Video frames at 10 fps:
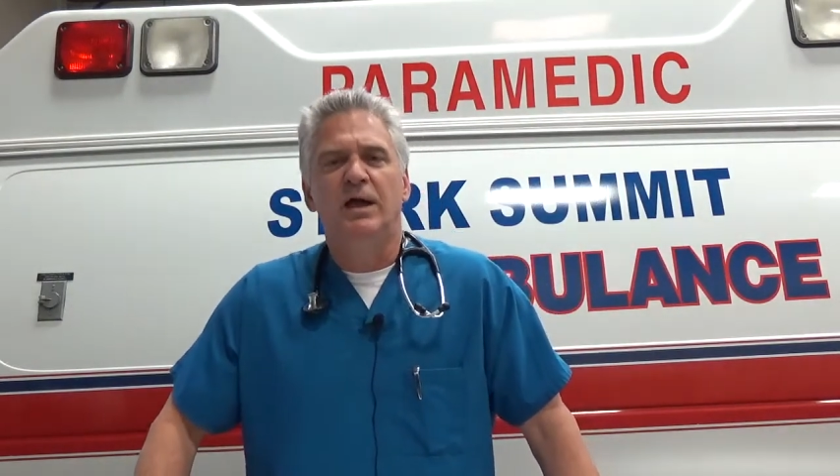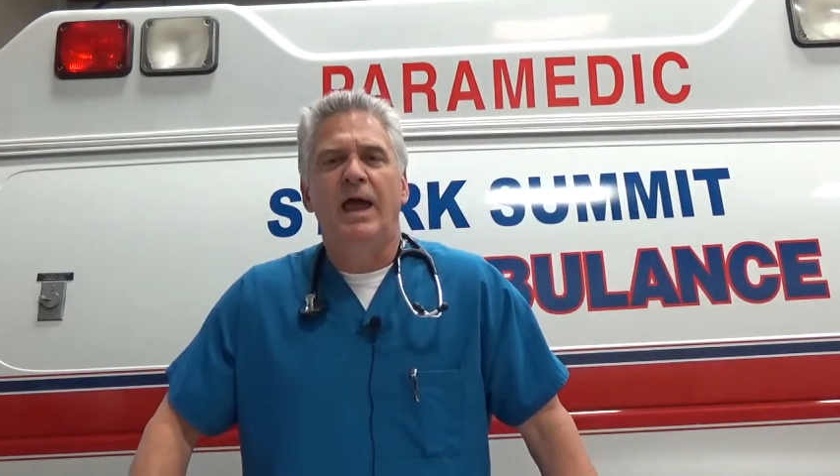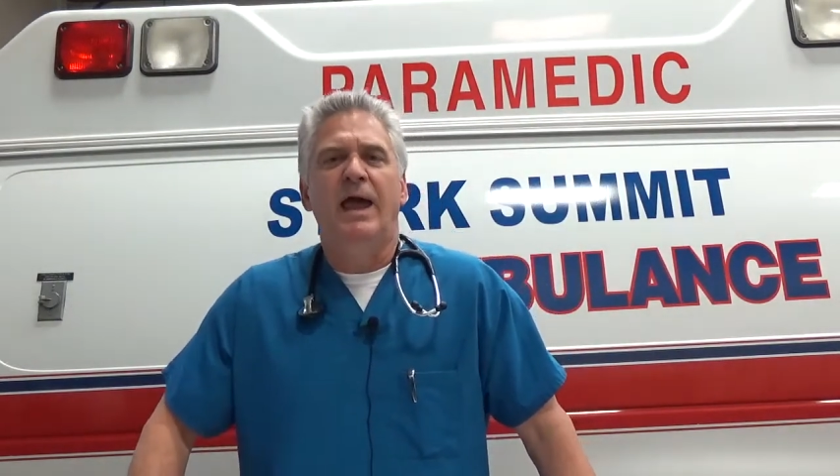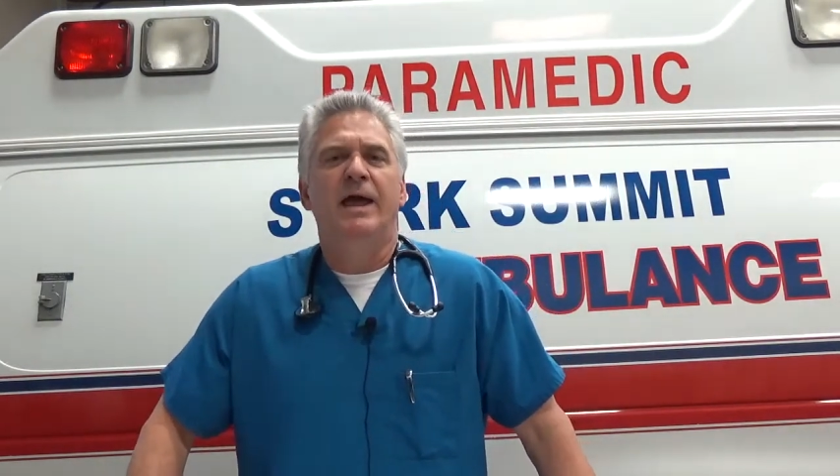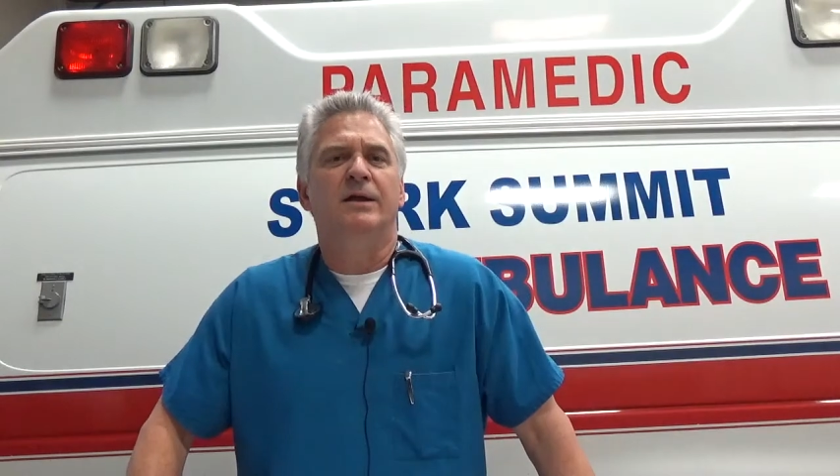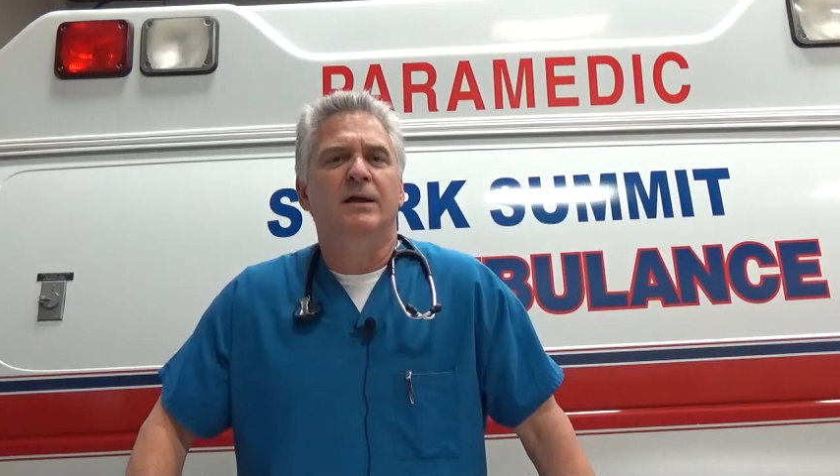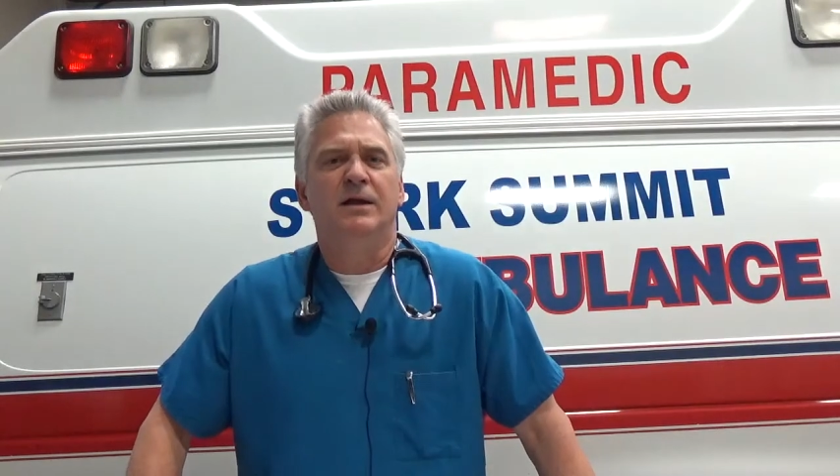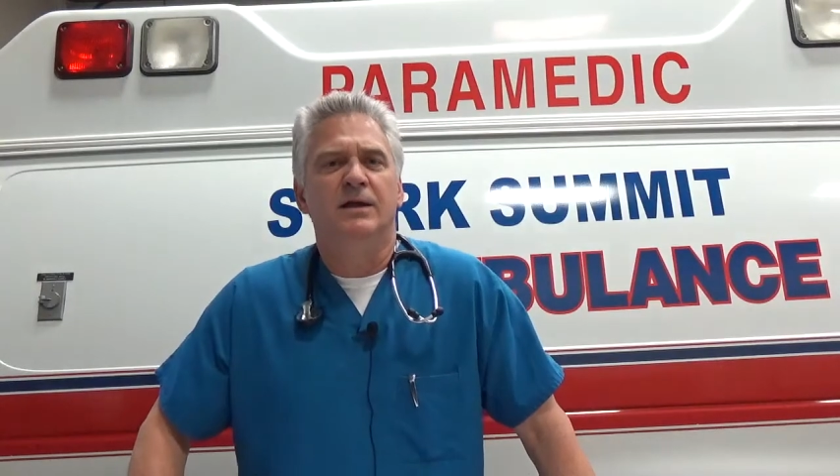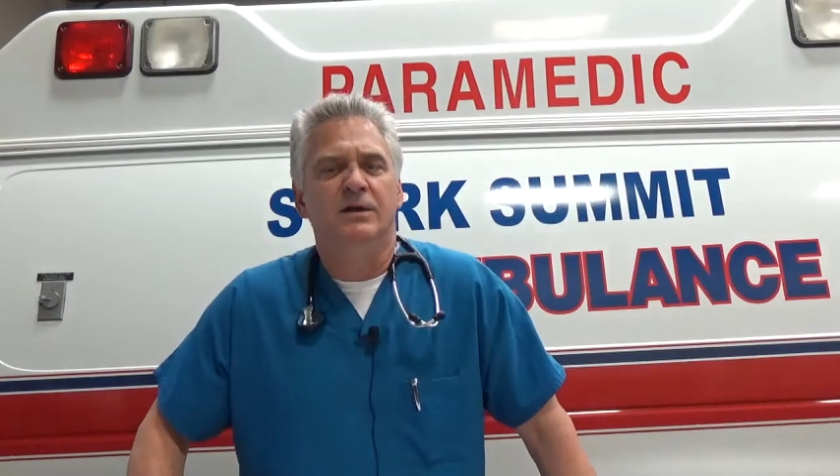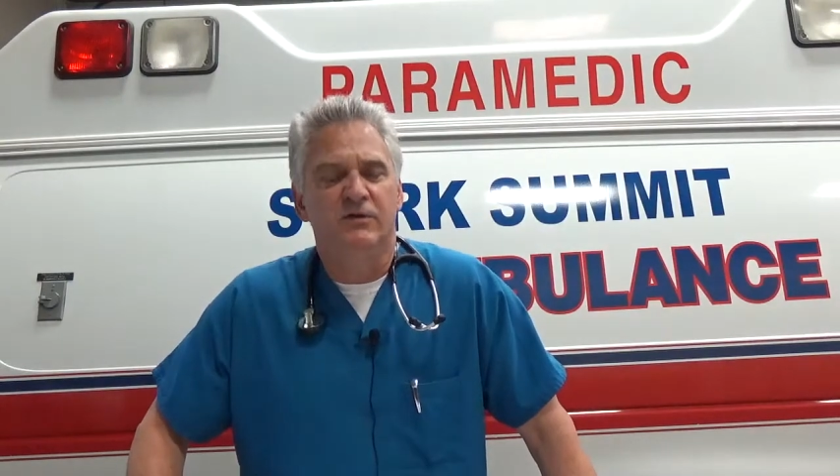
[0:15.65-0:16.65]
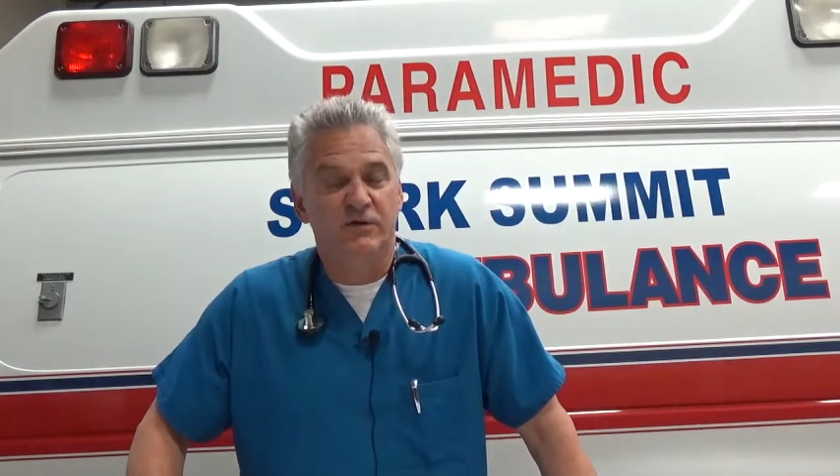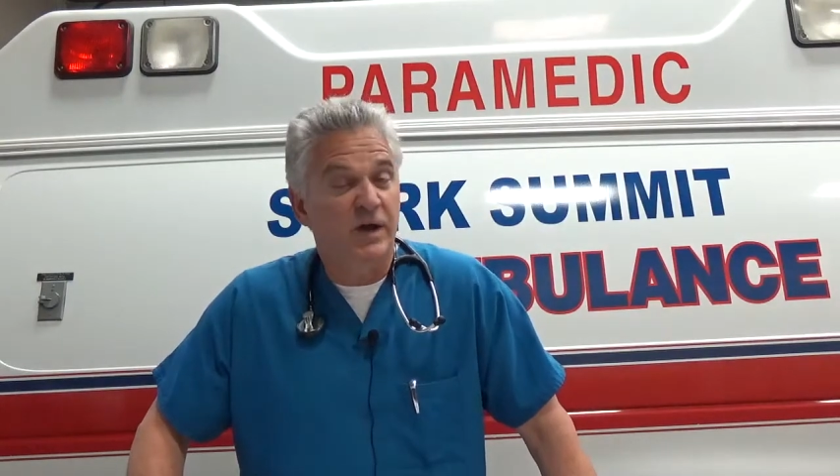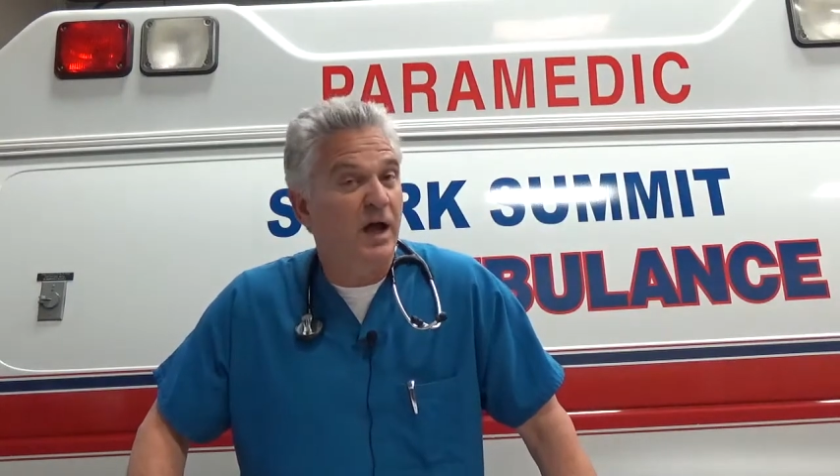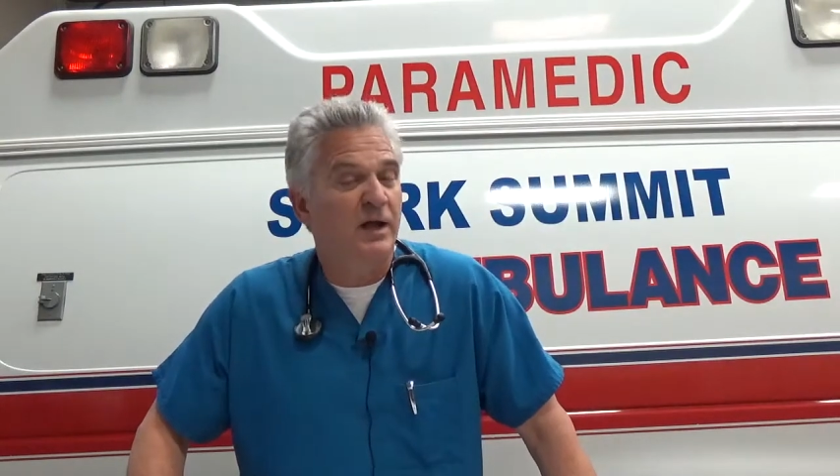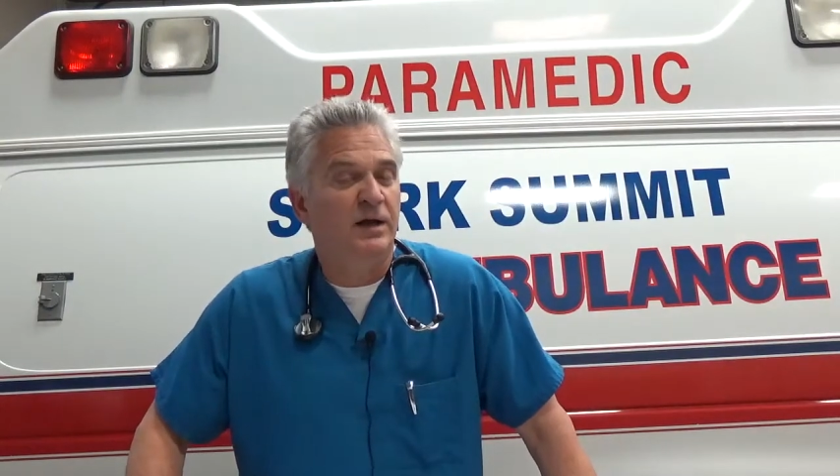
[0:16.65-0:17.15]
and is
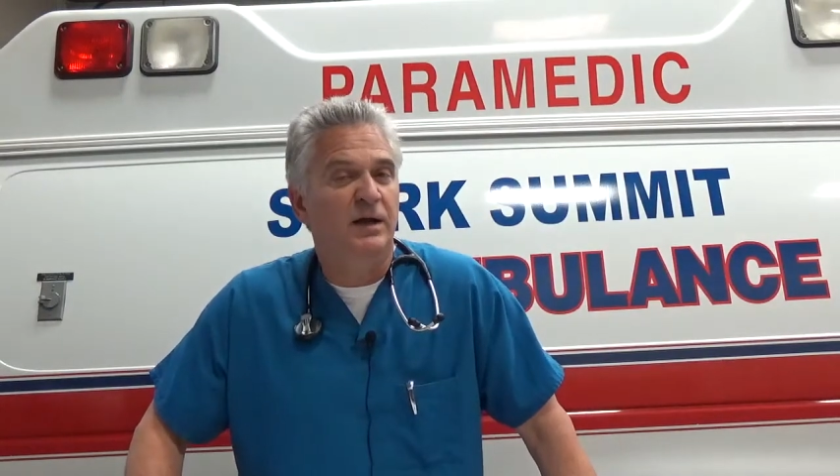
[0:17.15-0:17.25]
done